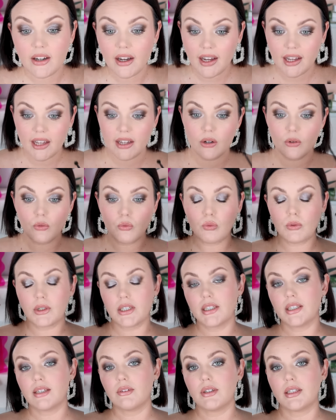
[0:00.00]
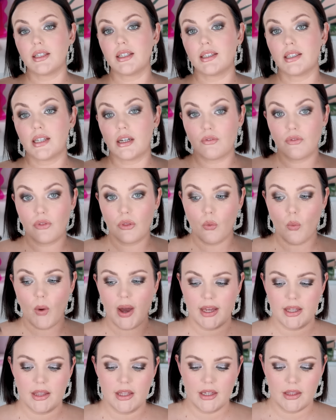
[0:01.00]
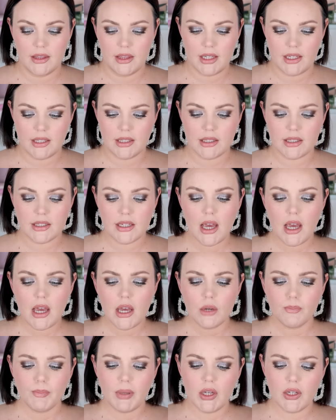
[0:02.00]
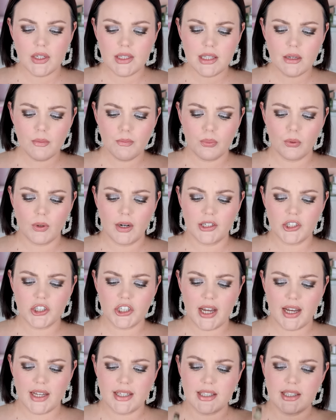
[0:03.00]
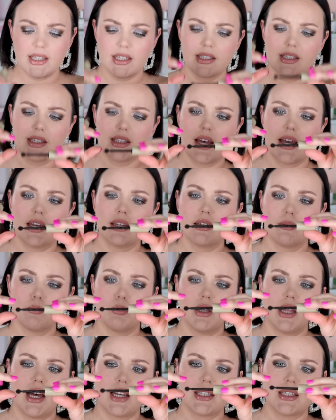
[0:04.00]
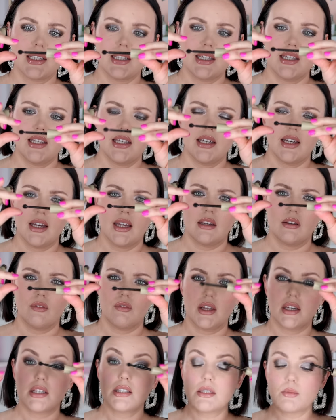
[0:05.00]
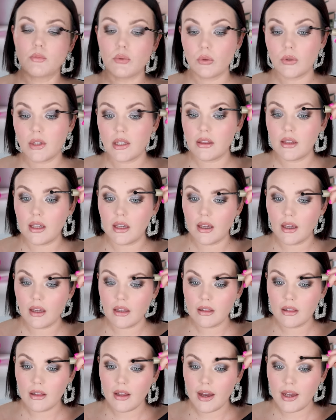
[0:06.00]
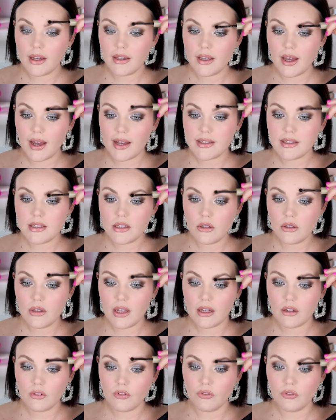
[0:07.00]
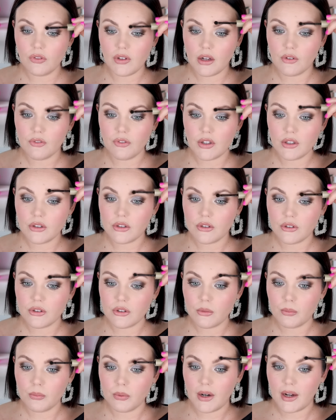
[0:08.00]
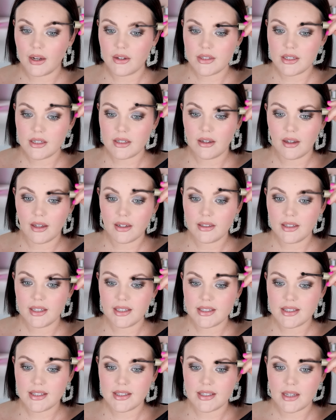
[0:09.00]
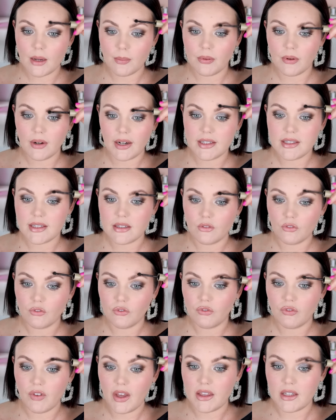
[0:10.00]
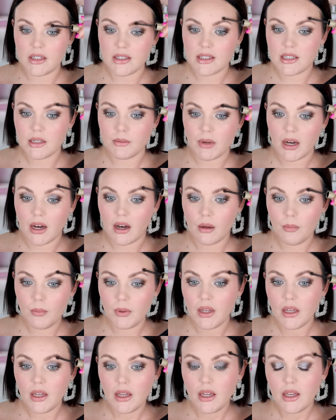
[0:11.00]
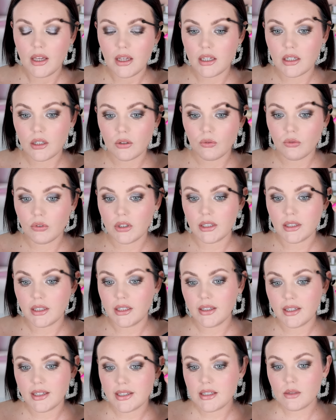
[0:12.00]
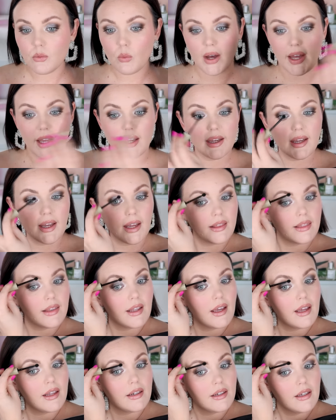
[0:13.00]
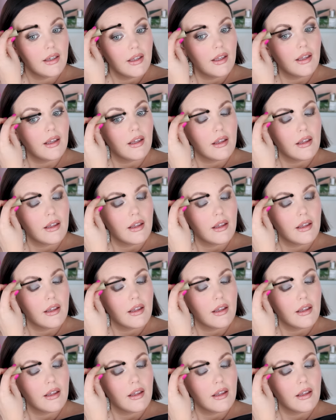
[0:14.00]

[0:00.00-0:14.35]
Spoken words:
I really, really love the way that this, because the brush has this like plasticky kind of like spoolie thing, it like, as you like fluff it through the brows, it kind of like separates and feathers them up in a really nice way. And then